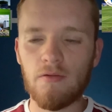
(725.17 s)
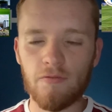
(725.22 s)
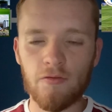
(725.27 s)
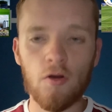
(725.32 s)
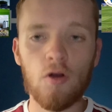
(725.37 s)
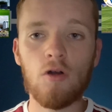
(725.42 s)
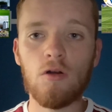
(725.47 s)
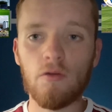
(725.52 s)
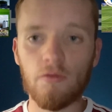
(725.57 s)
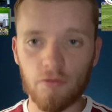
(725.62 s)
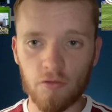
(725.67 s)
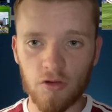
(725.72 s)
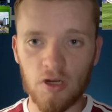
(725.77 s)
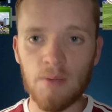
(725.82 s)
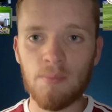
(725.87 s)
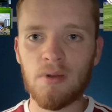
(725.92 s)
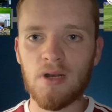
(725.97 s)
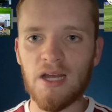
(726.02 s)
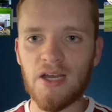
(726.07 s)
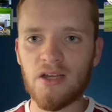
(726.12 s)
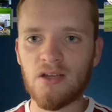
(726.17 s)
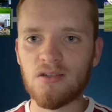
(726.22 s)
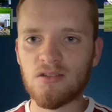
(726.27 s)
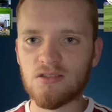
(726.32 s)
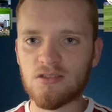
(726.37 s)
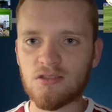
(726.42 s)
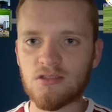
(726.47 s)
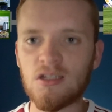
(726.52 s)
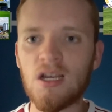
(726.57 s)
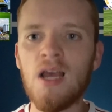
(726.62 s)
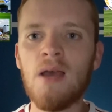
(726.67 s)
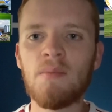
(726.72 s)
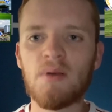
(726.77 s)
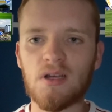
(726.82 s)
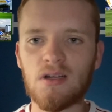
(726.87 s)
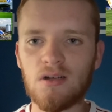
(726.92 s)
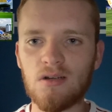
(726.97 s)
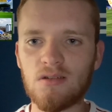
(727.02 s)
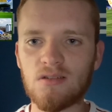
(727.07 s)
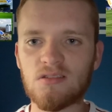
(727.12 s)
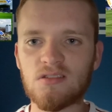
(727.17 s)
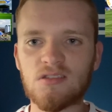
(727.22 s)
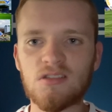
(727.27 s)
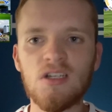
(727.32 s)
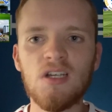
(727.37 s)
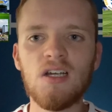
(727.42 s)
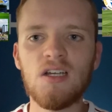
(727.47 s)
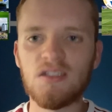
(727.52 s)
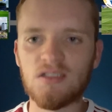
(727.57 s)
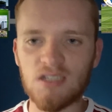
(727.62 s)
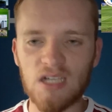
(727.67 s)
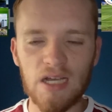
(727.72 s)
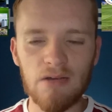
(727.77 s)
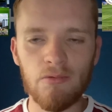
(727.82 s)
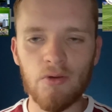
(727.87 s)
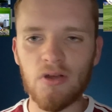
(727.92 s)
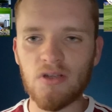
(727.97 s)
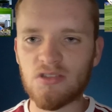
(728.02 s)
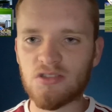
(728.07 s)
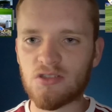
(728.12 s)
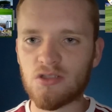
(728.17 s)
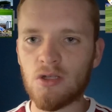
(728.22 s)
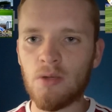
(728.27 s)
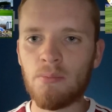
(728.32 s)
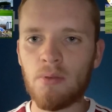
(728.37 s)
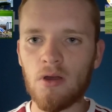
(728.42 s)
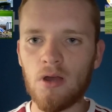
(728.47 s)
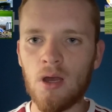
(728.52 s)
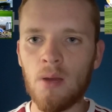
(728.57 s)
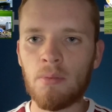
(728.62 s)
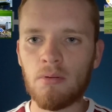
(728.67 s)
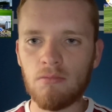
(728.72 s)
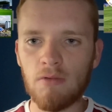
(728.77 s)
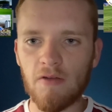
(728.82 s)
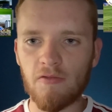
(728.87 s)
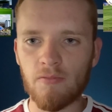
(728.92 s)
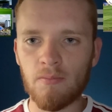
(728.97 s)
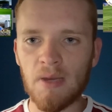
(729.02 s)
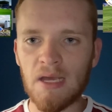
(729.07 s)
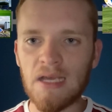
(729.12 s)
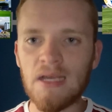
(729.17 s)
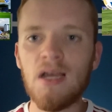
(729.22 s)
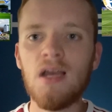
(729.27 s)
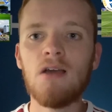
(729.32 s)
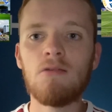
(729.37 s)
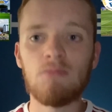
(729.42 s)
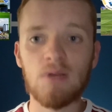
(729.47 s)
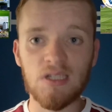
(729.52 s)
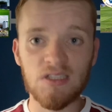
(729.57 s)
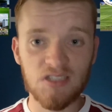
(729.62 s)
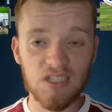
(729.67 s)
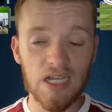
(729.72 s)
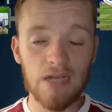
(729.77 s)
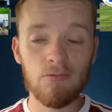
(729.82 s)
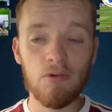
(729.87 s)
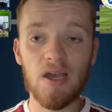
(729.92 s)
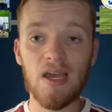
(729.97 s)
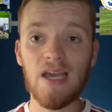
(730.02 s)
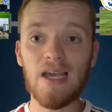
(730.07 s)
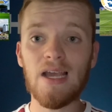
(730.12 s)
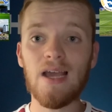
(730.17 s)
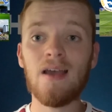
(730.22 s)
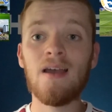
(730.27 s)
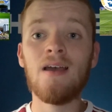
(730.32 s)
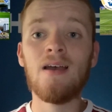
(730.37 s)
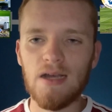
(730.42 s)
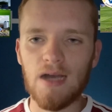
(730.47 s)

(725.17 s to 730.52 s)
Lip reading: all three players, because they were superb with me when they were here.